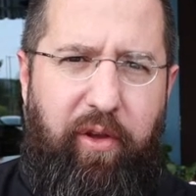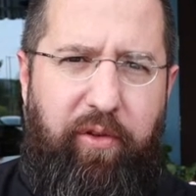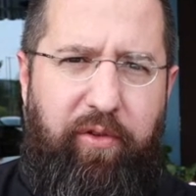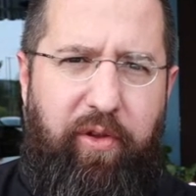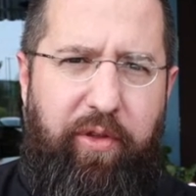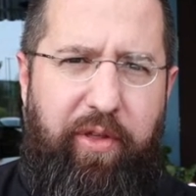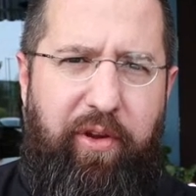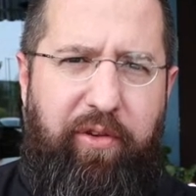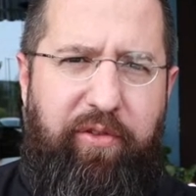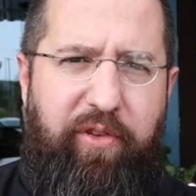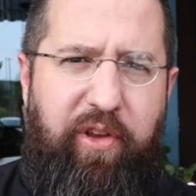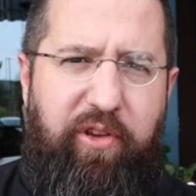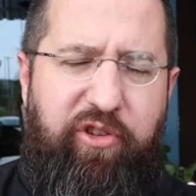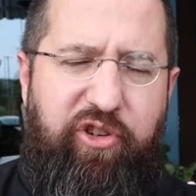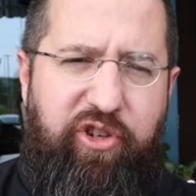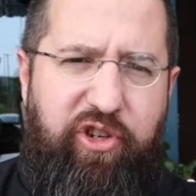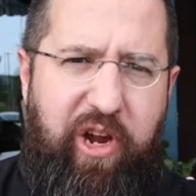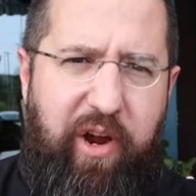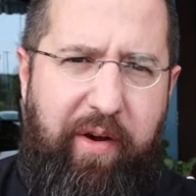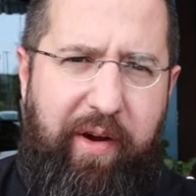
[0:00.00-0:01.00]
So there's this
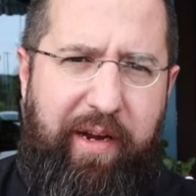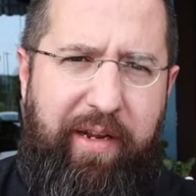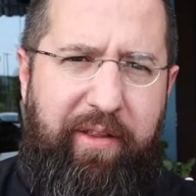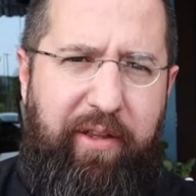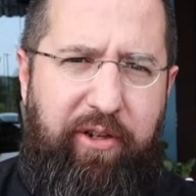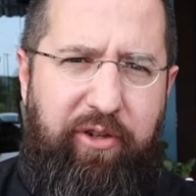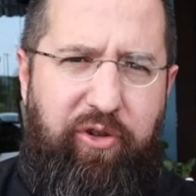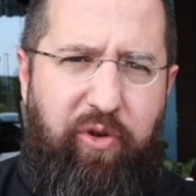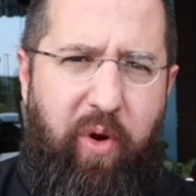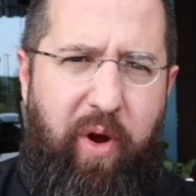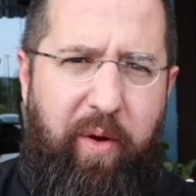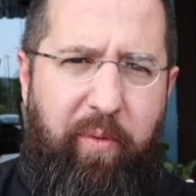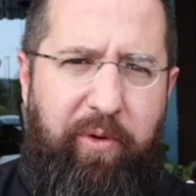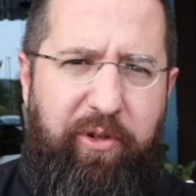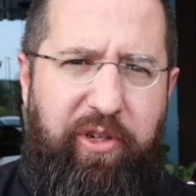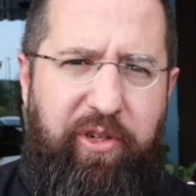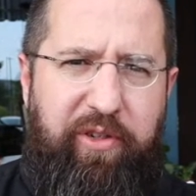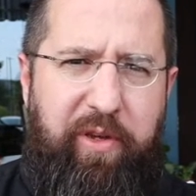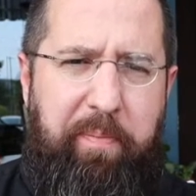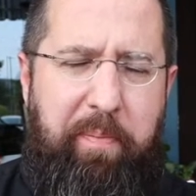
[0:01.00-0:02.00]
sharing in the joy,
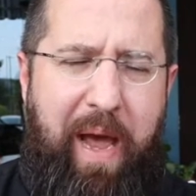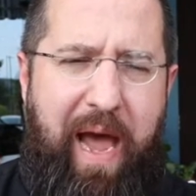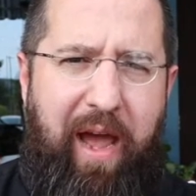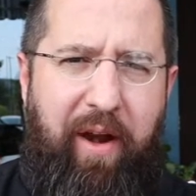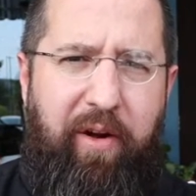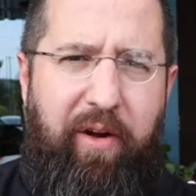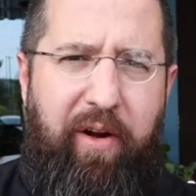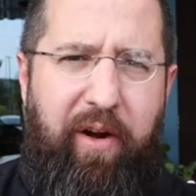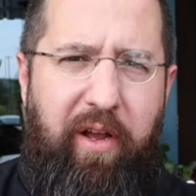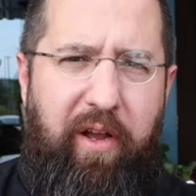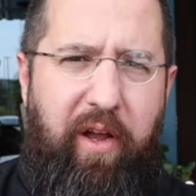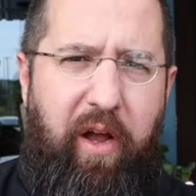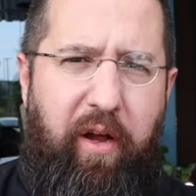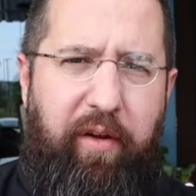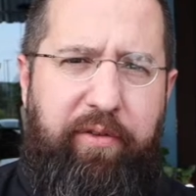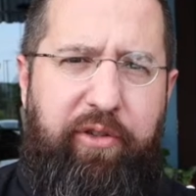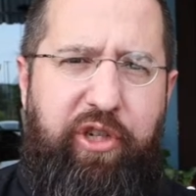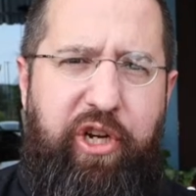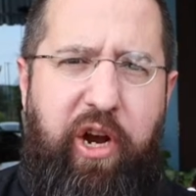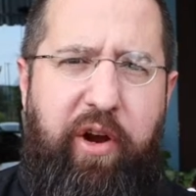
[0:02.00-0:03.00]
which is a pattern
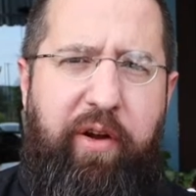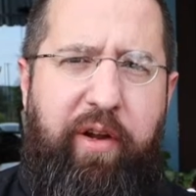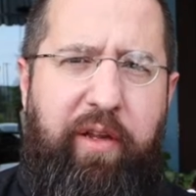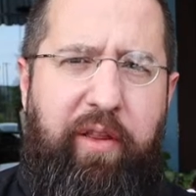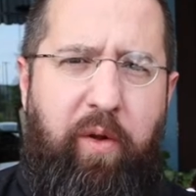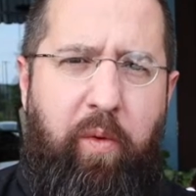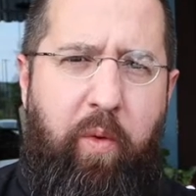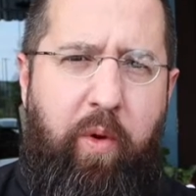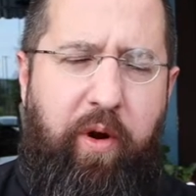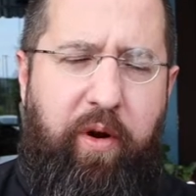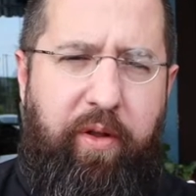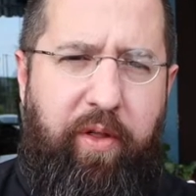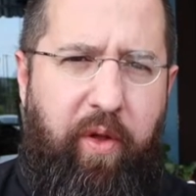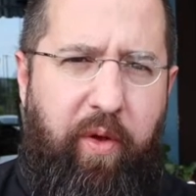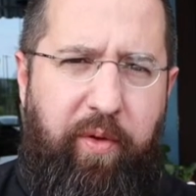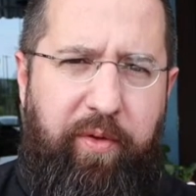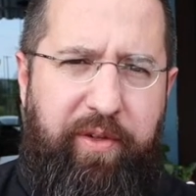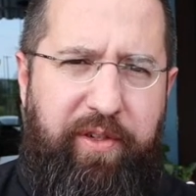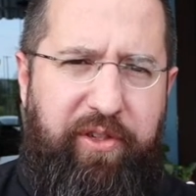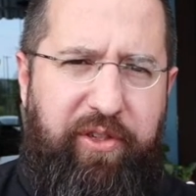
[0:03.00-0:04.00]
of sharing in the work of the
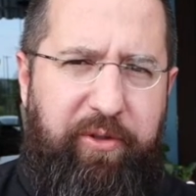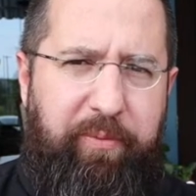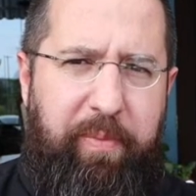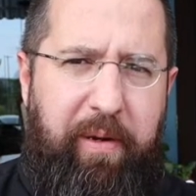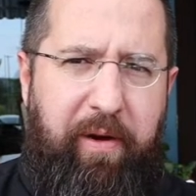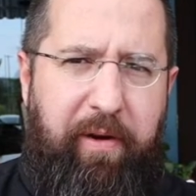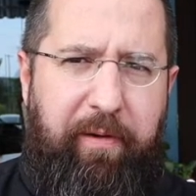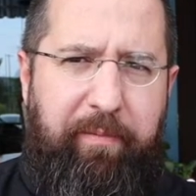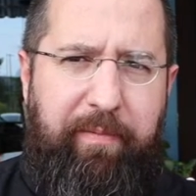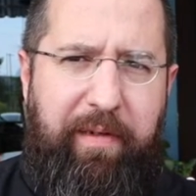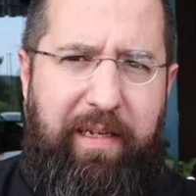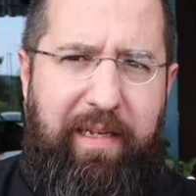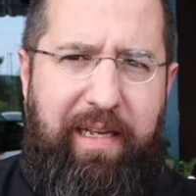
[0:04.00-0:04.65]
Holy Spirit.